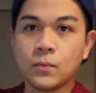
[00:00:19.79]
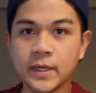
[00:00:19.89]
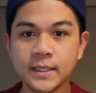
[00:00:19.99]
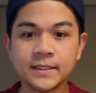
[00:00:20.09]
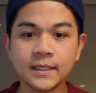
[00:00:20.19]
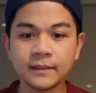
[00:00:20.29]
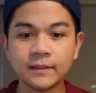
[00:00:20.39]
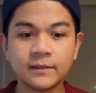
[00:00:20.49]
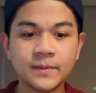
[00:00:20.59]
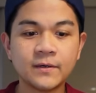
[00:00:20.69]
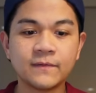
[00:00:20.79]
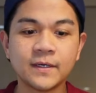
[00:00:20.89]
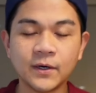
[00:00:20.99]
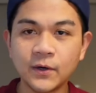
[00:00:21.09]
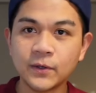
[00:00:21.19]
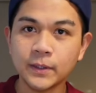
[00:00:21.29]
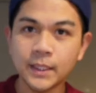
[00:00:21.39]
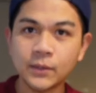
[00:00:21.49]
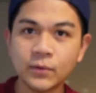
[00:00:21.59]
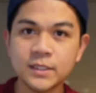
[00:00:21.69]
We did a little bit of an early
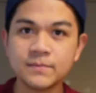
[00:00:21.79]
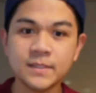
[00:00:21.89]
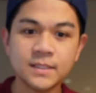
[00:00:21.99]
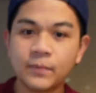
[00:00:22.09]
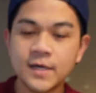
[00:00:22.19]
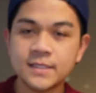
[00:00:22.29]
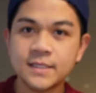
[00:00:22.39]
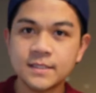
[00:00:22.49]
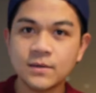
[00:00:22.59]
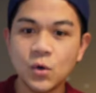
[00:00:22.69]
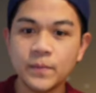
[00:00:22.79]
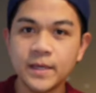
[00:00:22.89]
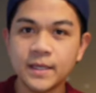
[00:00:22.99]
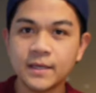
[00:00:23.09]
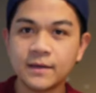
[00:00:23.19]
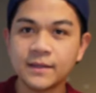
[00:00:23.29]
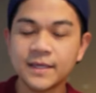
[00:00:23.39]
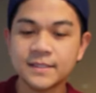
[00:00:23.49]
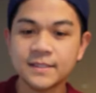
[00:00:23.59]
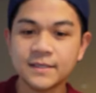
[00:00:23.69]
Christmas presents opening and all
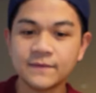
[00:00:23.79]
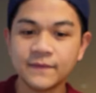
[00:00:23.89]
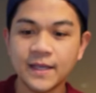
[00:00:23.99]
that stuff,